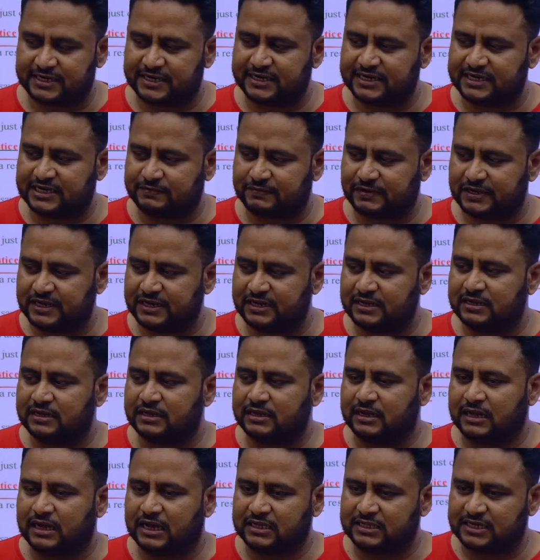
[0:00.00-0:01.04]
equally,
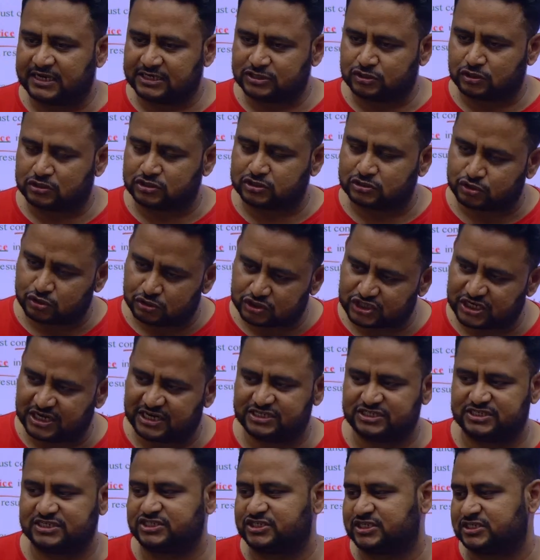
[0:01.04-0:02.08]
and that is also social
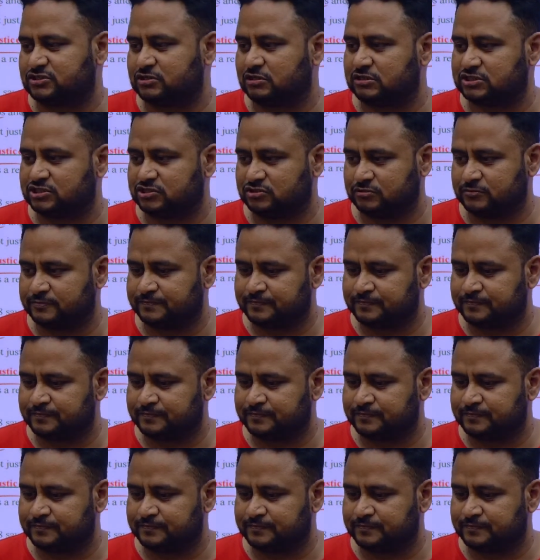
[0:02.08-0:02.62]
injustice also.